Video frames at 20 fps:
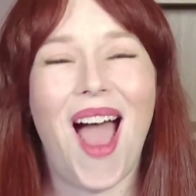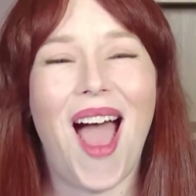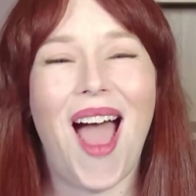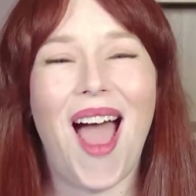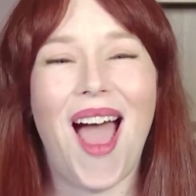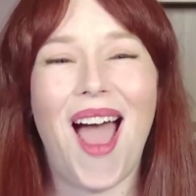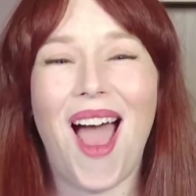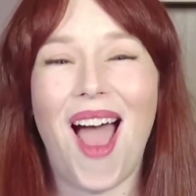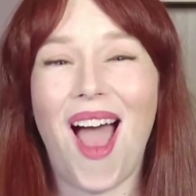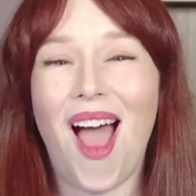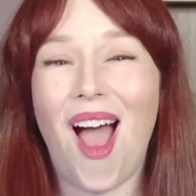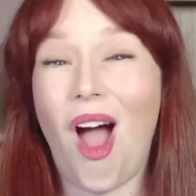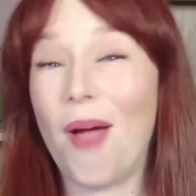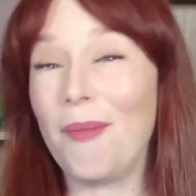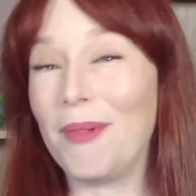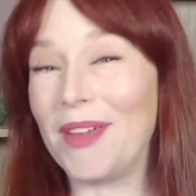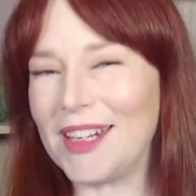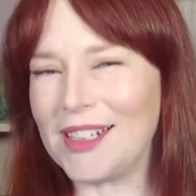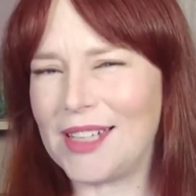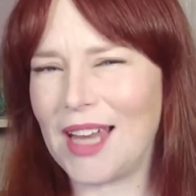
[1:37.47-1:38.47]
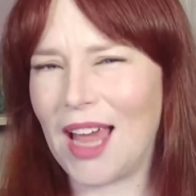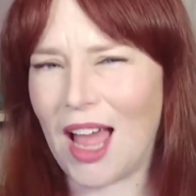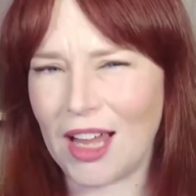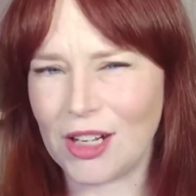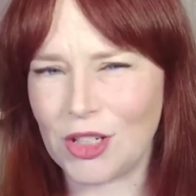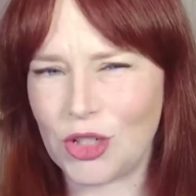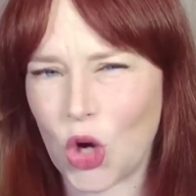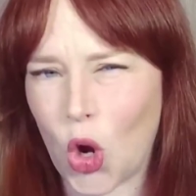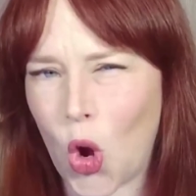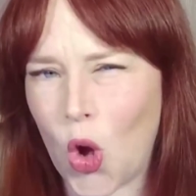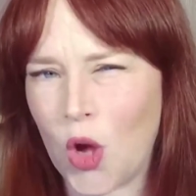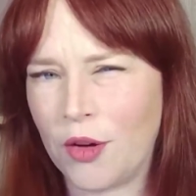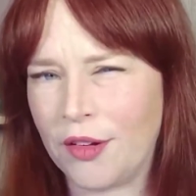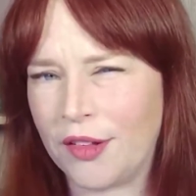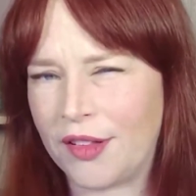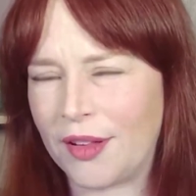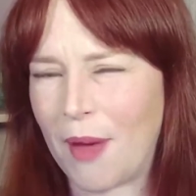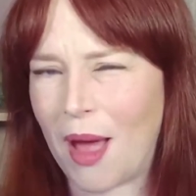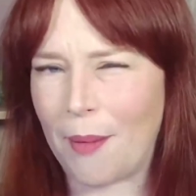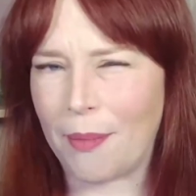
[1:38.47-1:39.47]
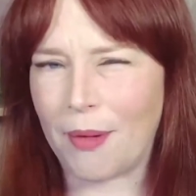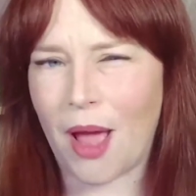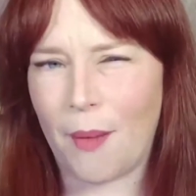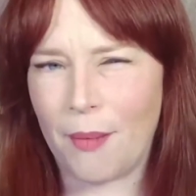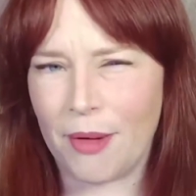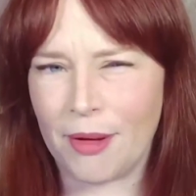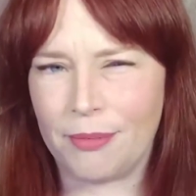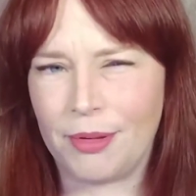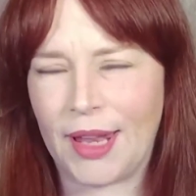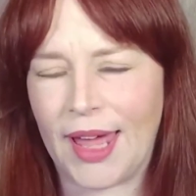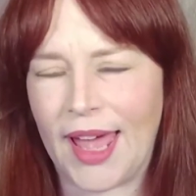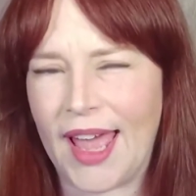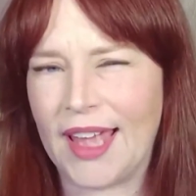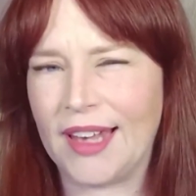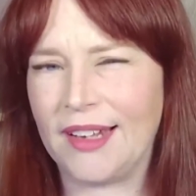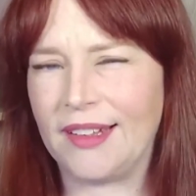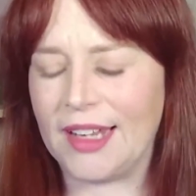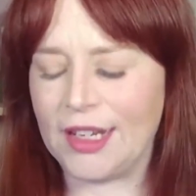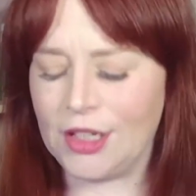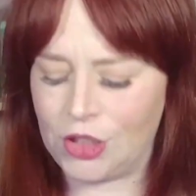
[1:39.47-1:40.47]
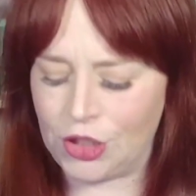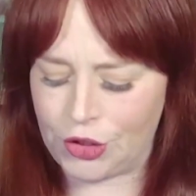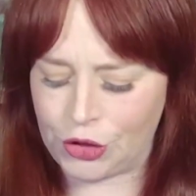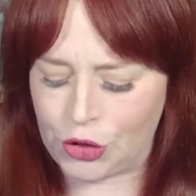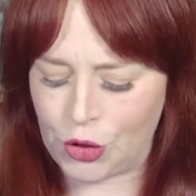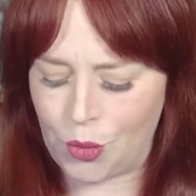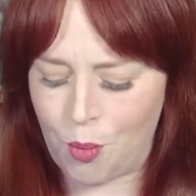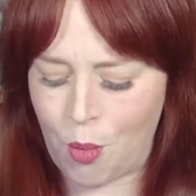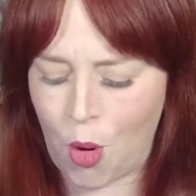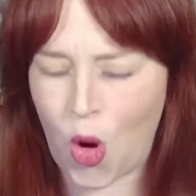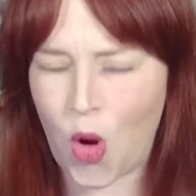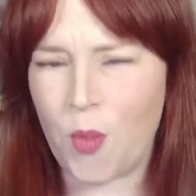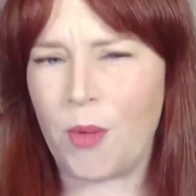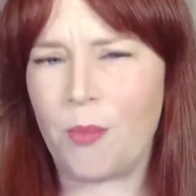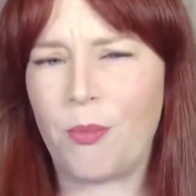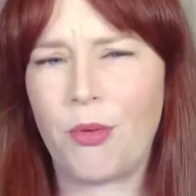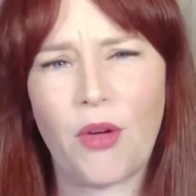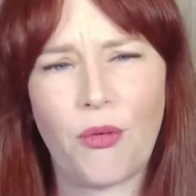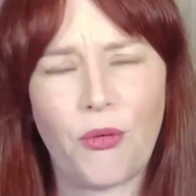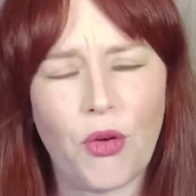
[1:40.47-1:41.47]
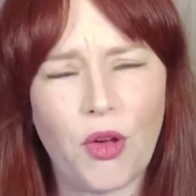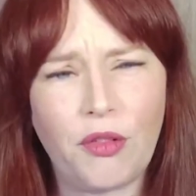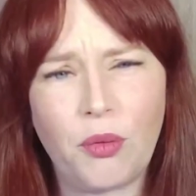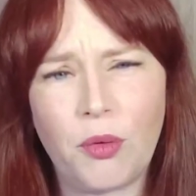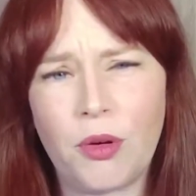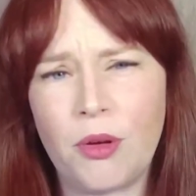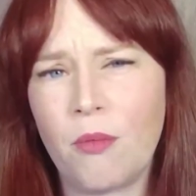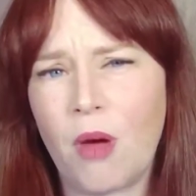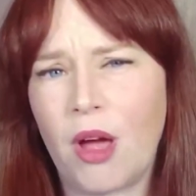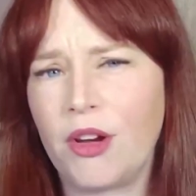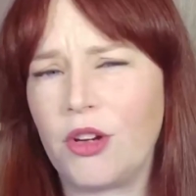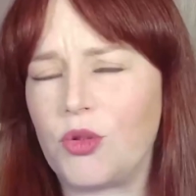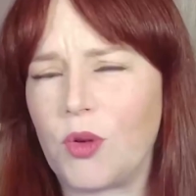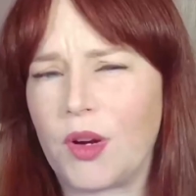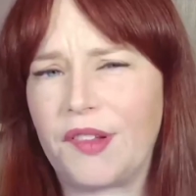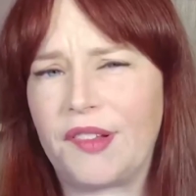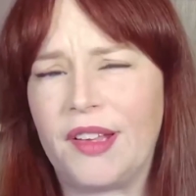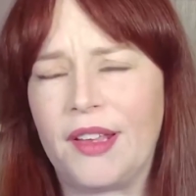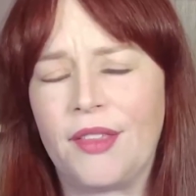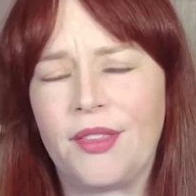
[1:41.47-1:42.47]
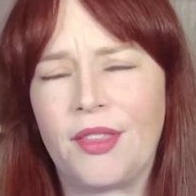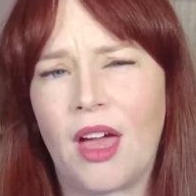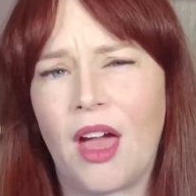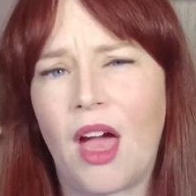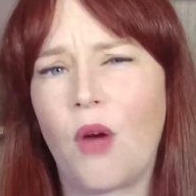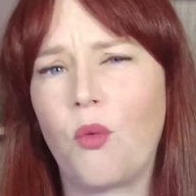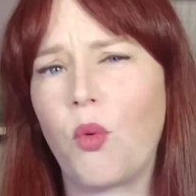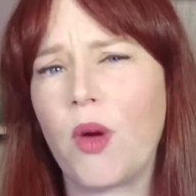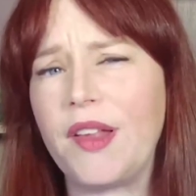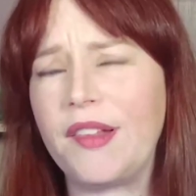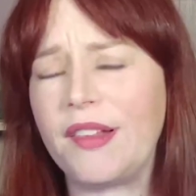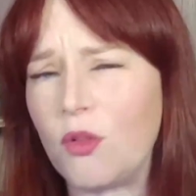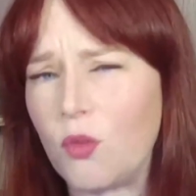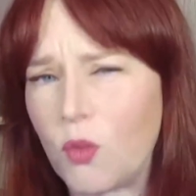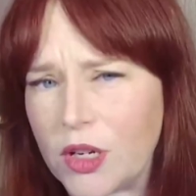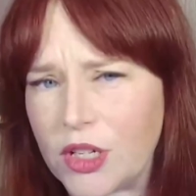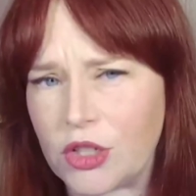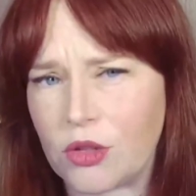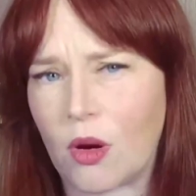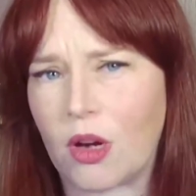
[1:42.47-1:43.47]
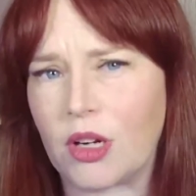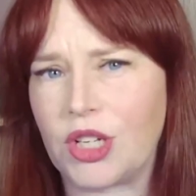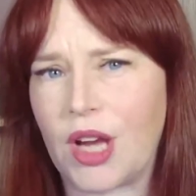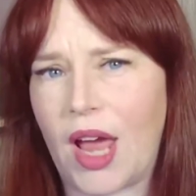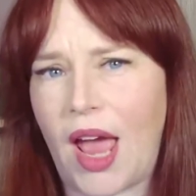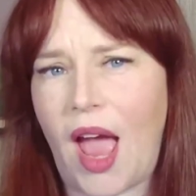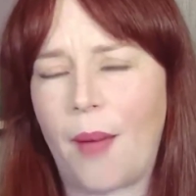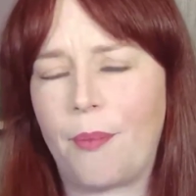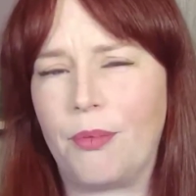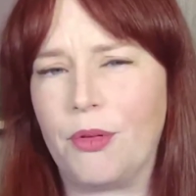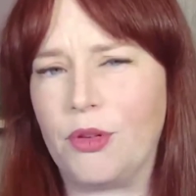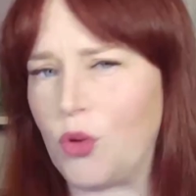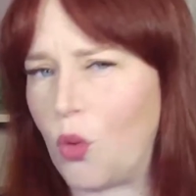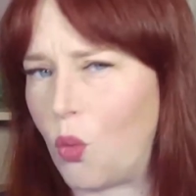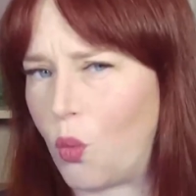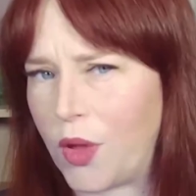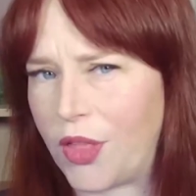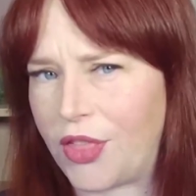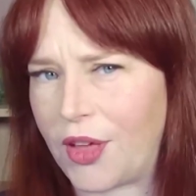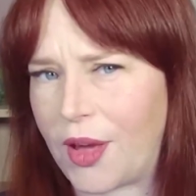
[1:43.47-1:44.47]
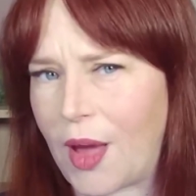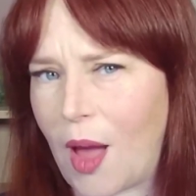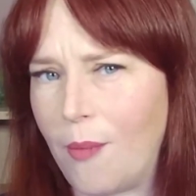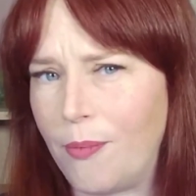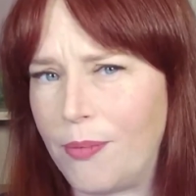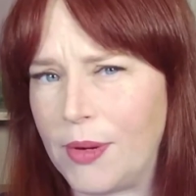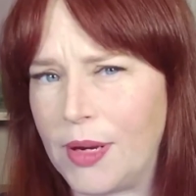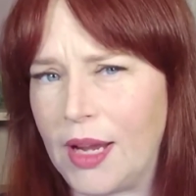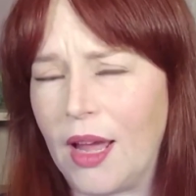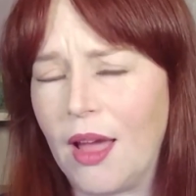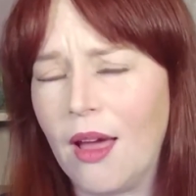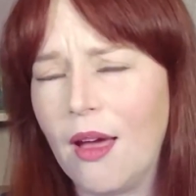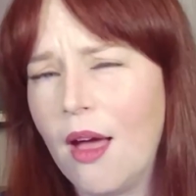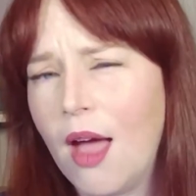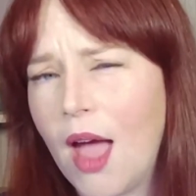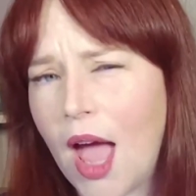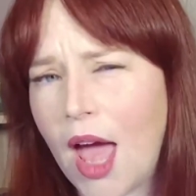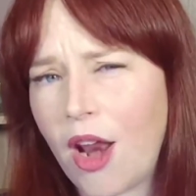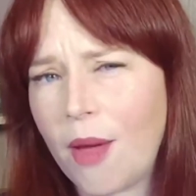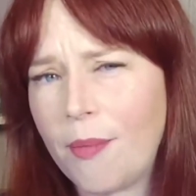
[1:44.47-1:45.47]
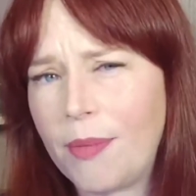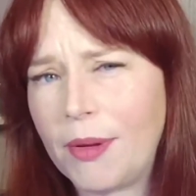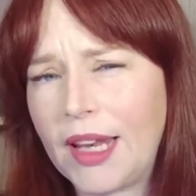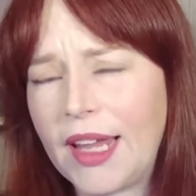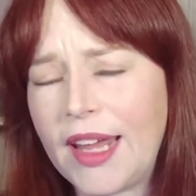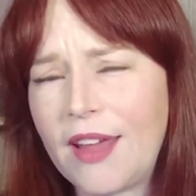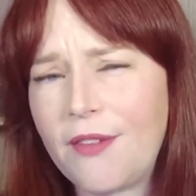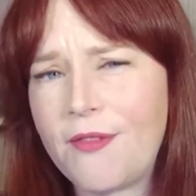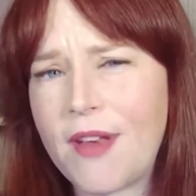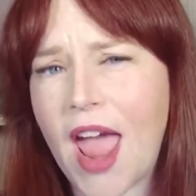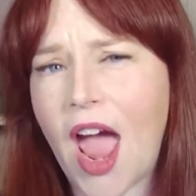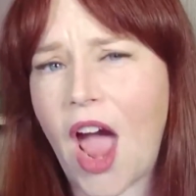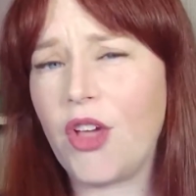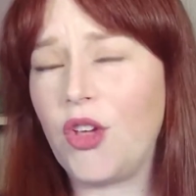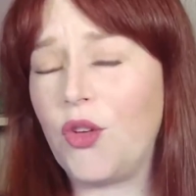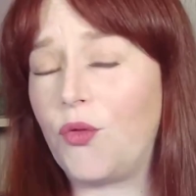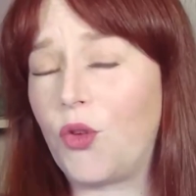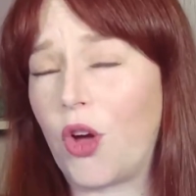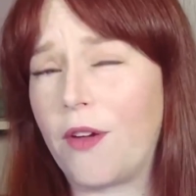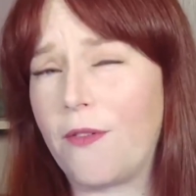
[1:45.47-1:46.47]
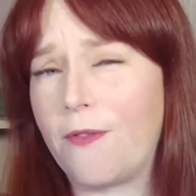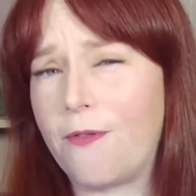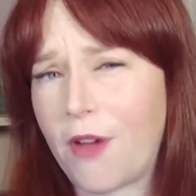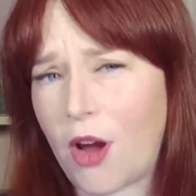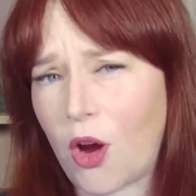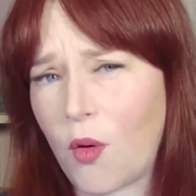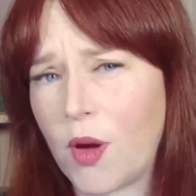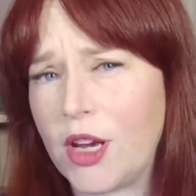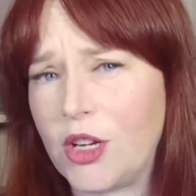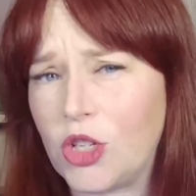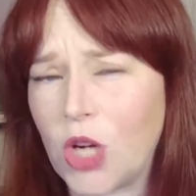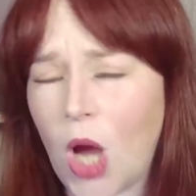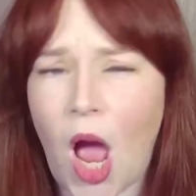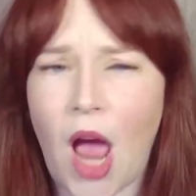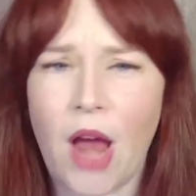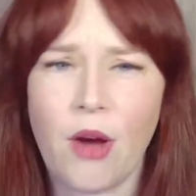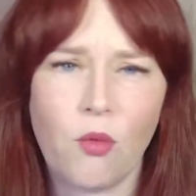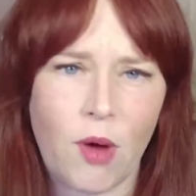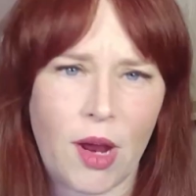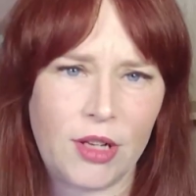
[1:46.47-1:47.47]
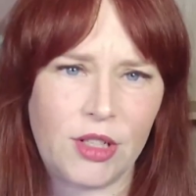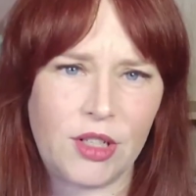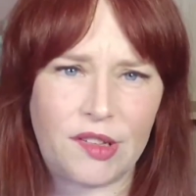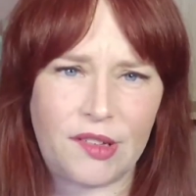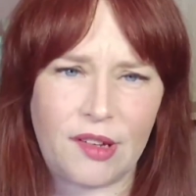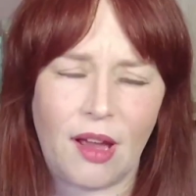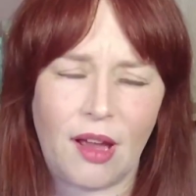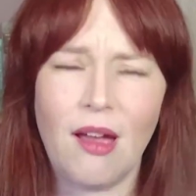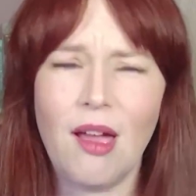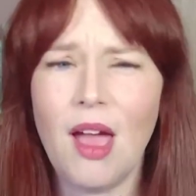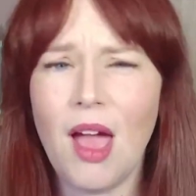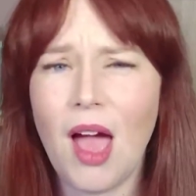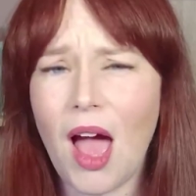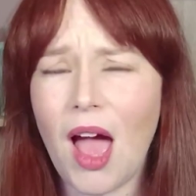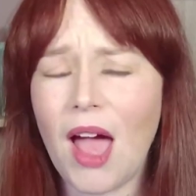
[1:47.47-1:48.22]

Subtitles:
I'm going to touch on some upcoming plans in just a moment, but I first wouldn't mind addressing that a recent restructure happened with the company, and I believe now you've got a very tight register.